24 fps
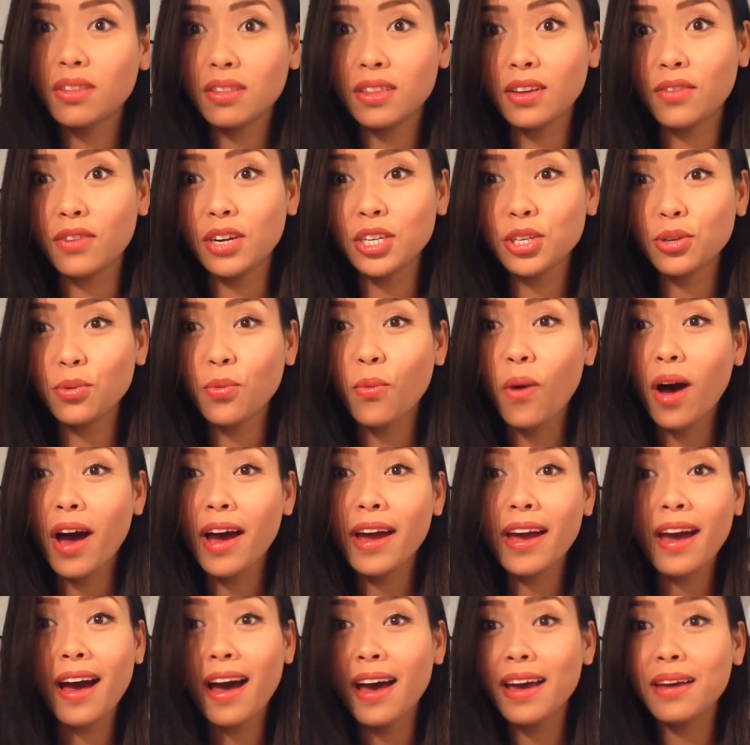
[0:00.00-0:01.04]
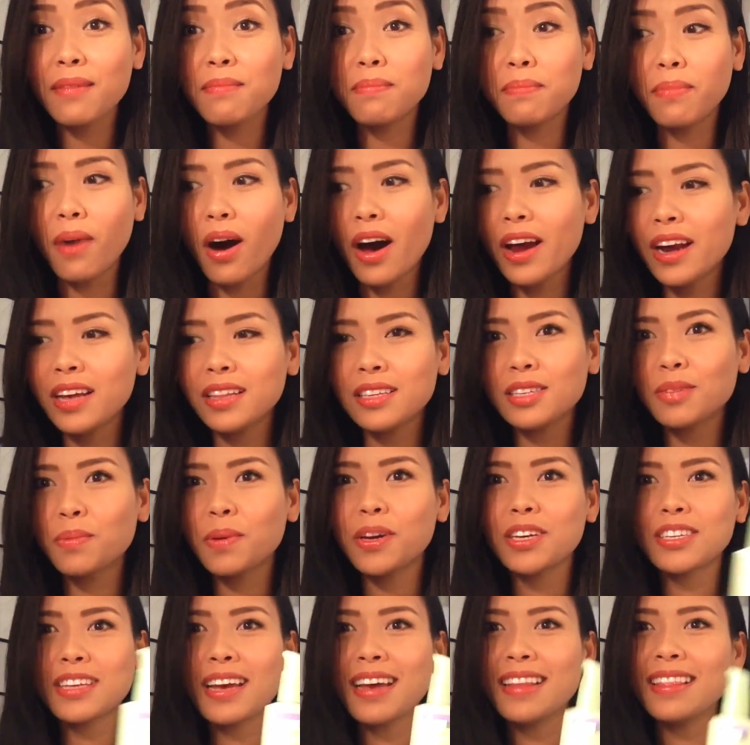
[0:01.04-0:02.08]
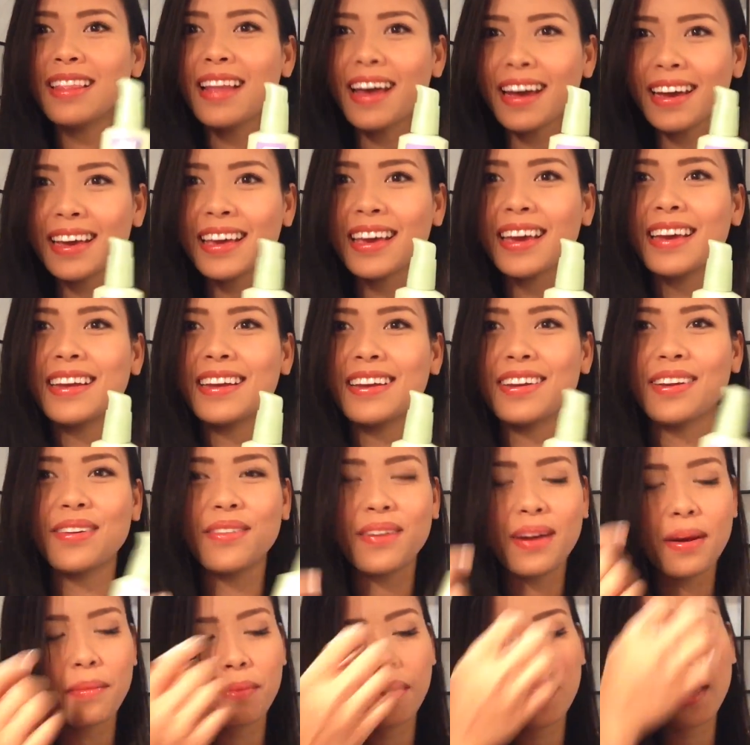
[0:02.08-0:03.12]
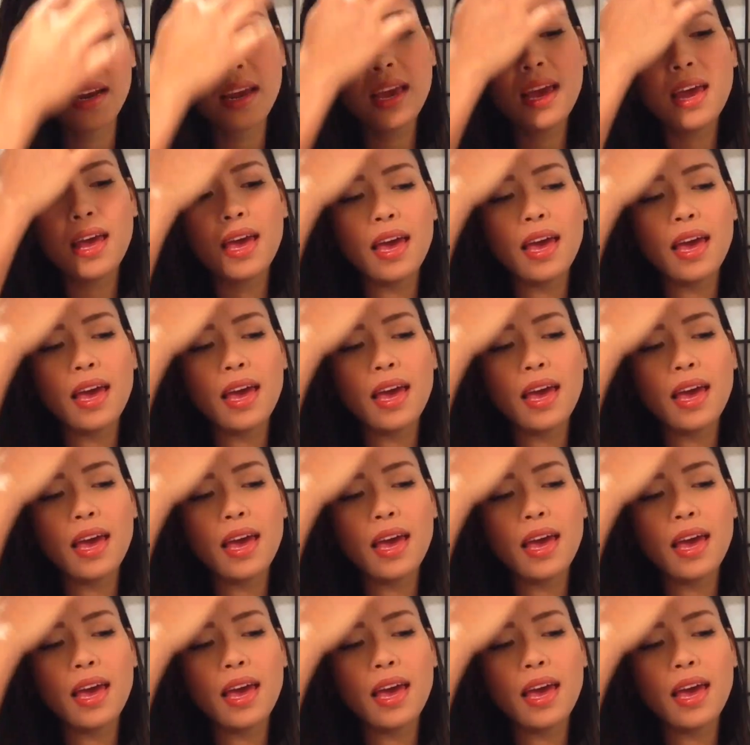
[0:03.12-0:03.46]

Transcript: the reason why I bought it is because I like it, you know what I mean?